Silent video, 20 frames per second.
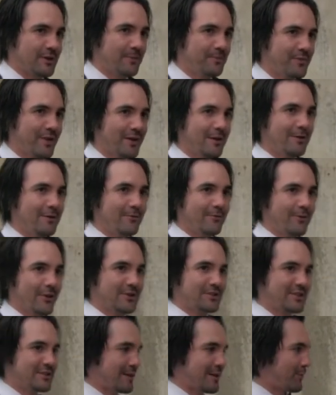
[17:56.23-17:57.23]
Oh, yeah, yeah.
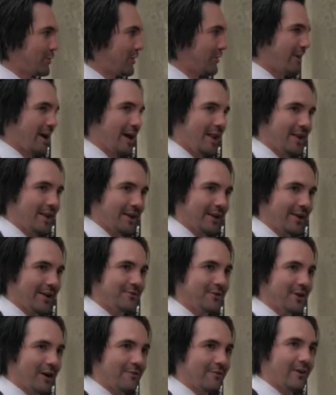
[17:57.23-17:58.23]
Versus the plurality
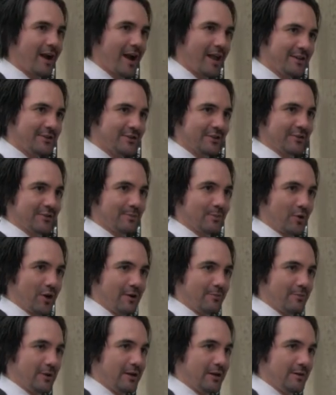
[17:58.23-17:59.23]
of non-violence of,
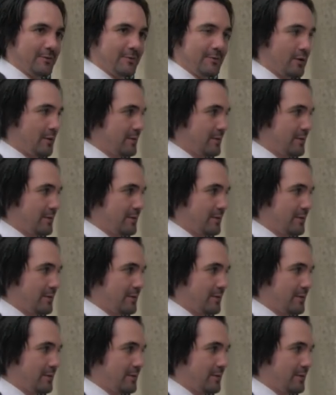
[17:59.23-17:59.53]
uh,